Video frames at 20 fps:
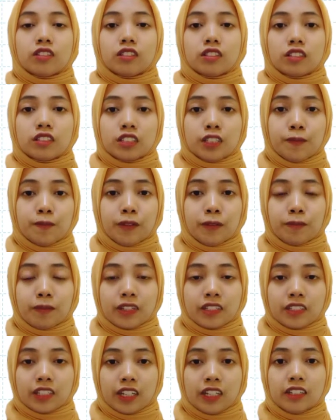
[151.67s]
the simple
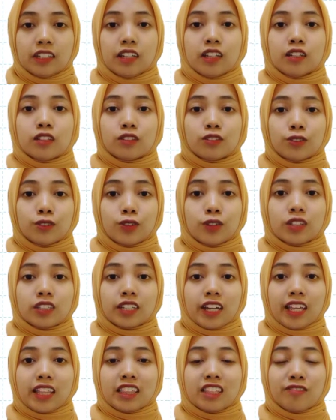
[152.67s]
past tense through
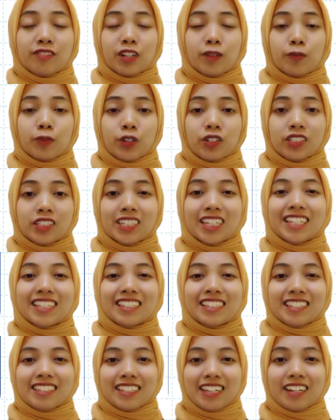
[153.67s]
scientific approach in
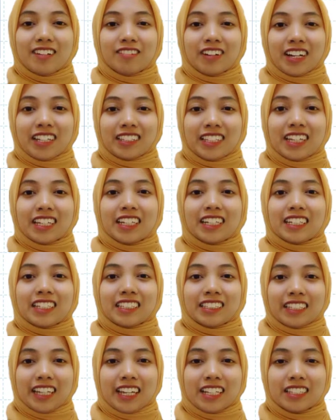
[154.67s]
teaching writing
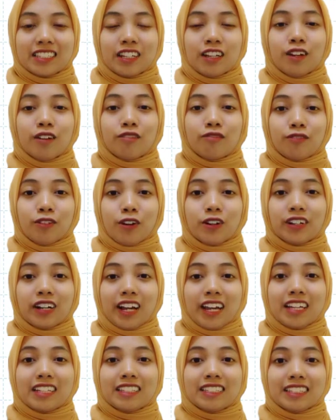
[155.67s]
written text for
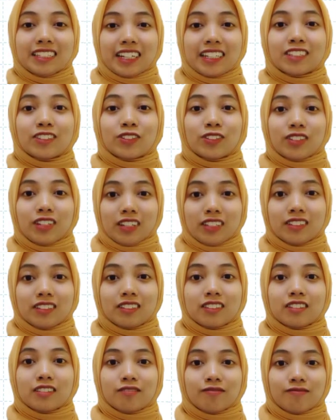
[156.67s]
8th grade students.